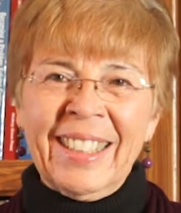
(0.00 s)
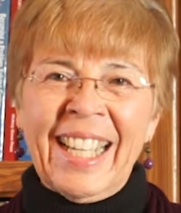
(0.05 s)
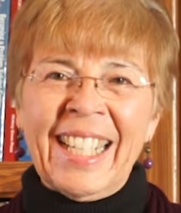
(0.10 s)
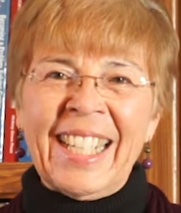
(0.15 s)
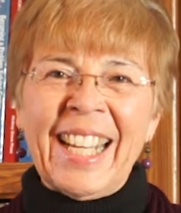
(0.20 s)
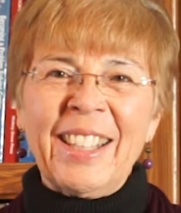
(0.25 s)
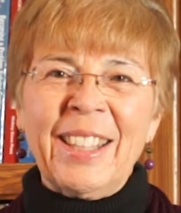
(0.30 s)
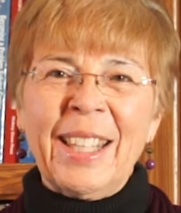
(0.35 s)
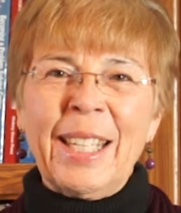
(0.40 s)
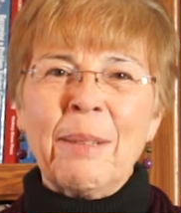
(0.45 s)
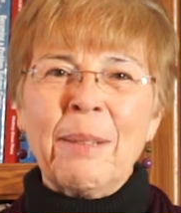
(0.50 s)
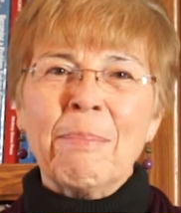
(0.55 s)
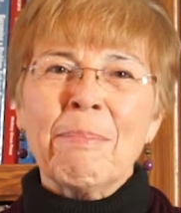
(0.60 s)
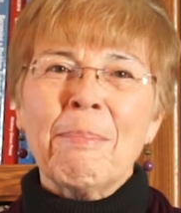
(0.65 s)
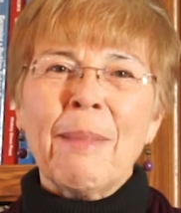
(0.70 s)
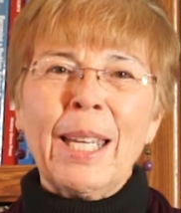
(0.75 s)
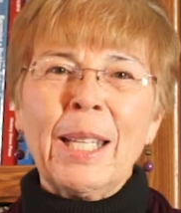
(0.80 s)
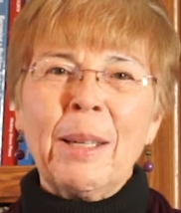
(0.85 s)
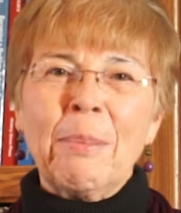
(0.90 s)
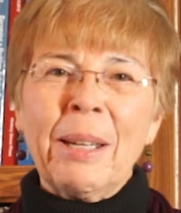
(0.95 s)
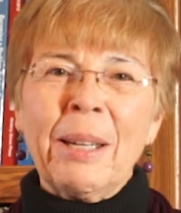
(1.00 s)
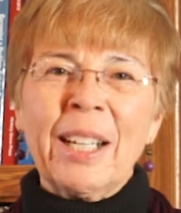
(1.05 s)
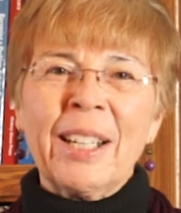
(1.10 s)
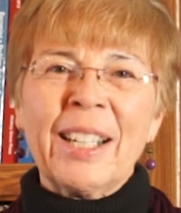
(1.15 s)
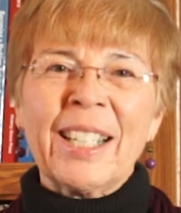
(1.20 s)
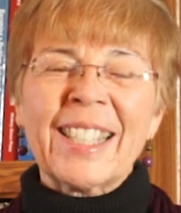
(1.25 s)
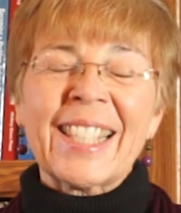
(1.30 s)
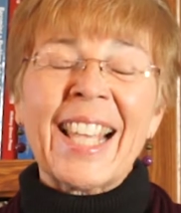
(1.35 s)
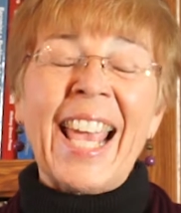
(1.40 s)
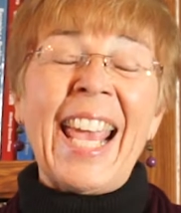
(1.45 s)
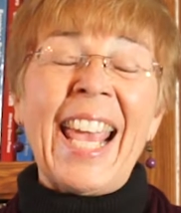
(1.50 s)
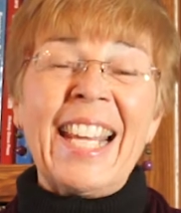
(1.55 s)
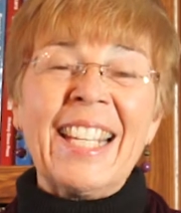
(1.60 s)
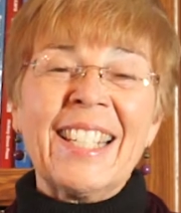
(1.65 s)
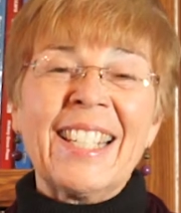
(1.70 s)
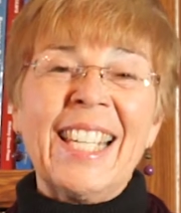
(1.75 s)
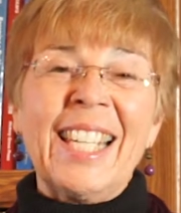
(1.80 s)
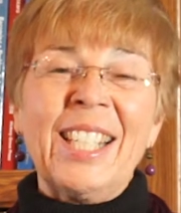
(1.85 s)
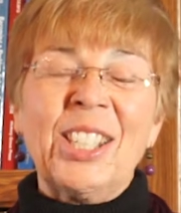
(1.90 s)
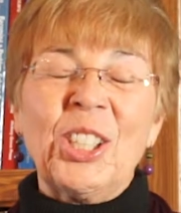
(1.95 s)
and I think many parents hate
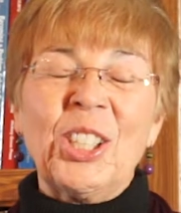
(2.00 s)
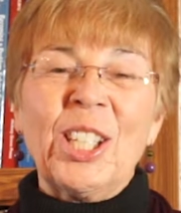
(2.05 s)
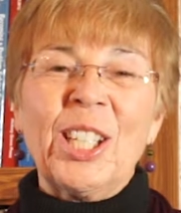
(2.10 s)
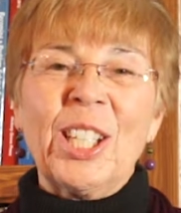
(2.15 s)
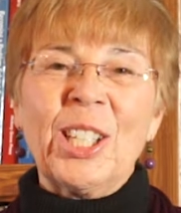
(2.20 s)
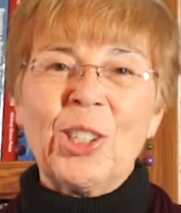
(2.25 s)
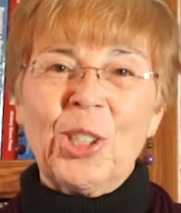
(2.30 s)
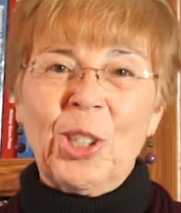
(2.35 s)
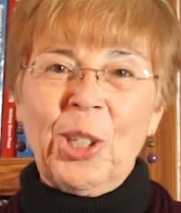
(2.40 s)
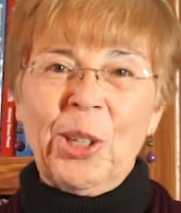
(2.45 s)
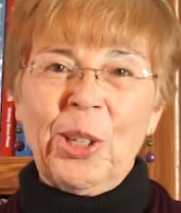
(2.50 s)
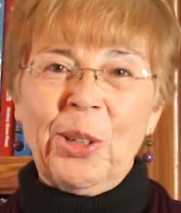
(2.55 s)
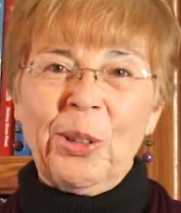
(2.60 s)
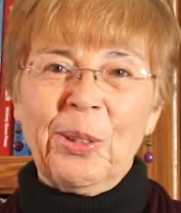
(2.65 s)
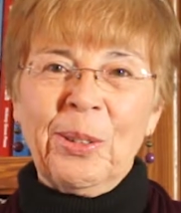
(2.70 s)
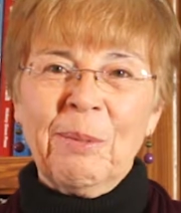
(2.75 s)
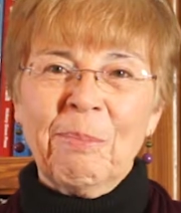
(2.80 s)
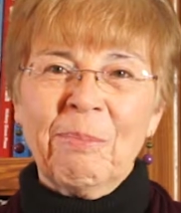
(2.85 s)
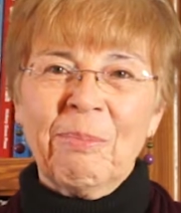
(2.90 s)
teaching it too.